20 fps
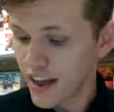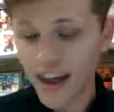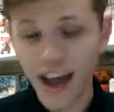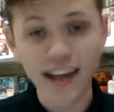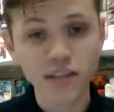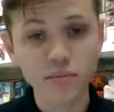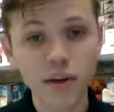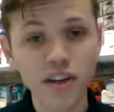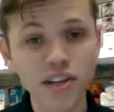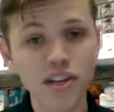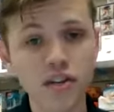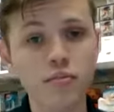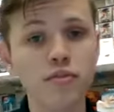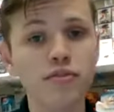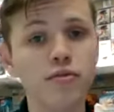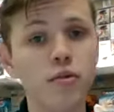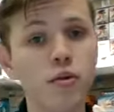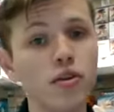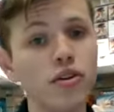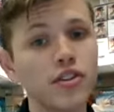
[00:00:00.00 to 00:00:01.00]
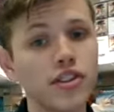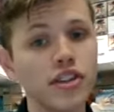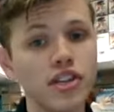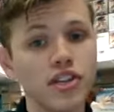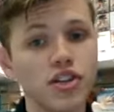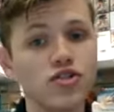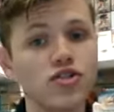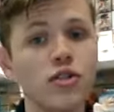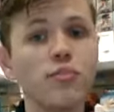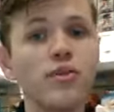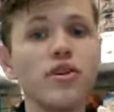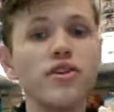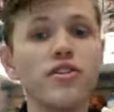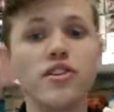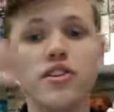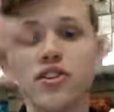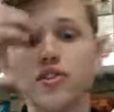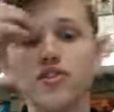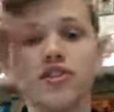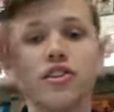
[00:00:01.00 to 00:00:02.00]
as mentioned before, the distributor
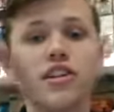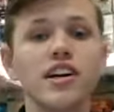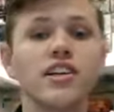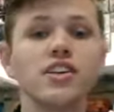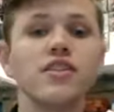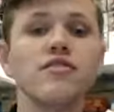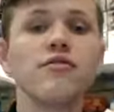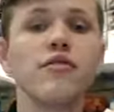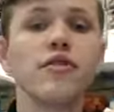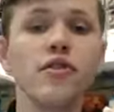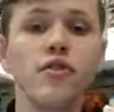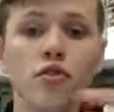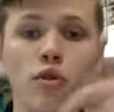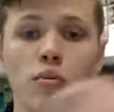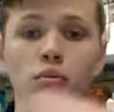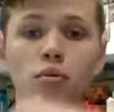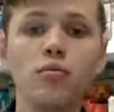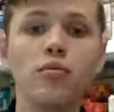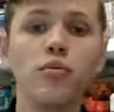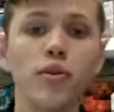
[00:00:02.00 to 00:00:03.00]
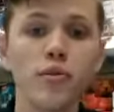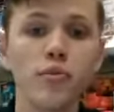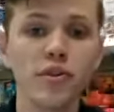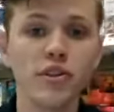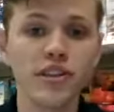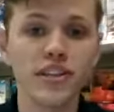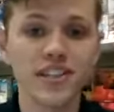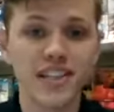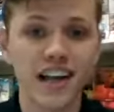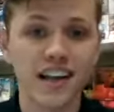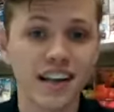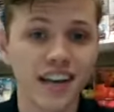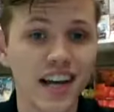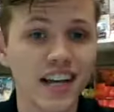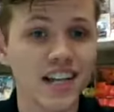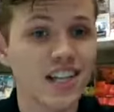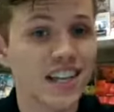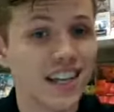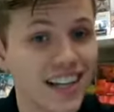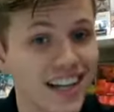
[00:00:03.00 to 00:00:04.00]
that you selected for your normal pre-release
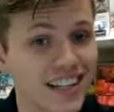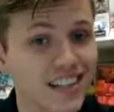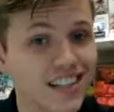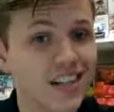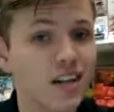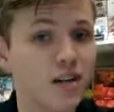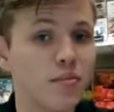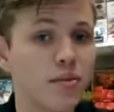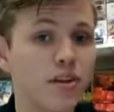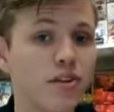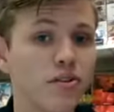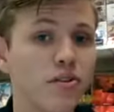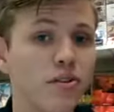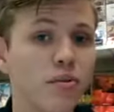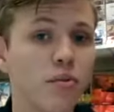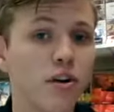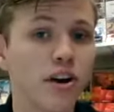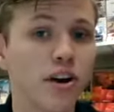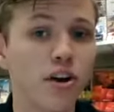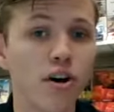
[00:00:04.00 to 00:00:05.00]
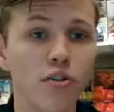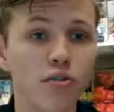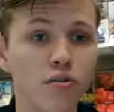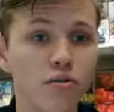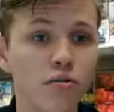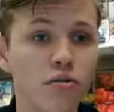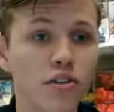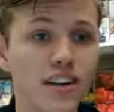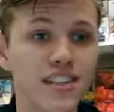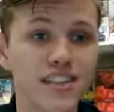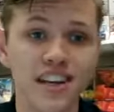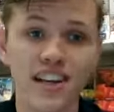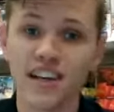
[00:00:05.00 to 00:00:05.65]
allocation is going to be who you want to go through this.